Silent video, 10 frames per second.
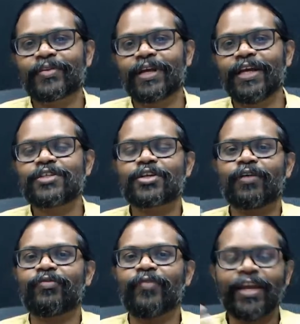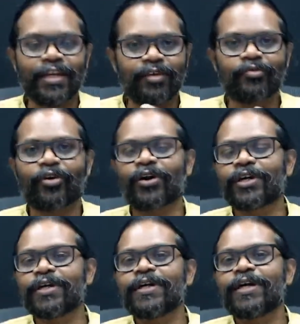instead of waiting for
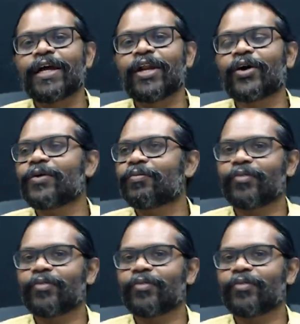12